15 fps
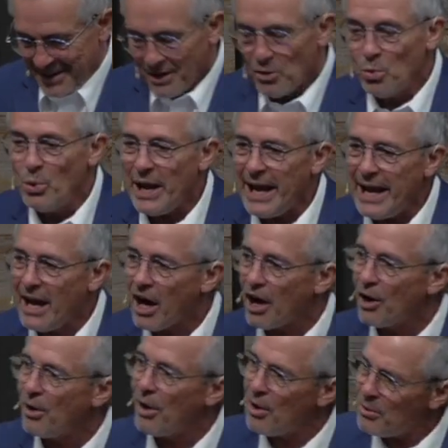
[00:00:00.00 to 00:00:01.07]
We
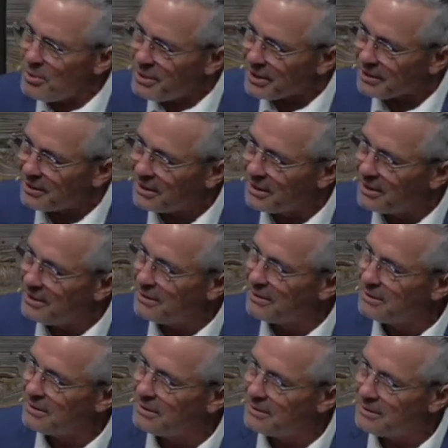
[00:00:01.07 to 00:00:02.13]
are loaded.
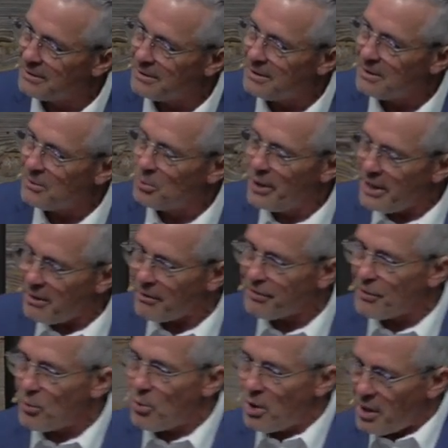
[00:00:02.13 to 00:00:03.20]
We are the
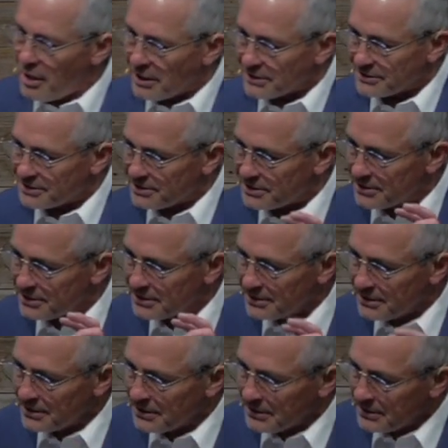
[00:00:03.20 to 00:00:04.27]
ones
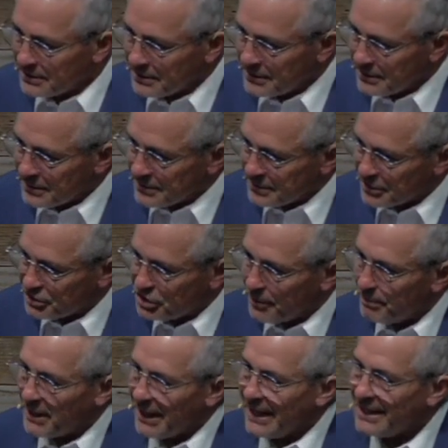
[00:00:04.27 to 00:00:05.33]
that should
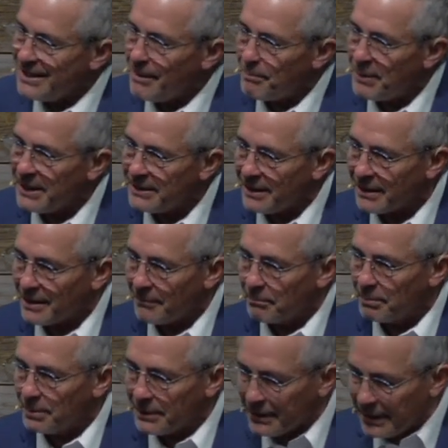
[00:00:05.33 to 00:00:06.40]
be independent
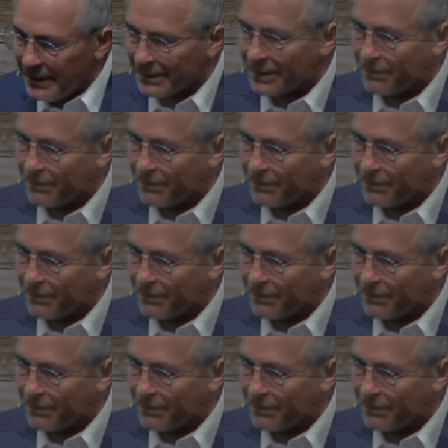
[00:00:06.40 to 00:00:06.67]
completely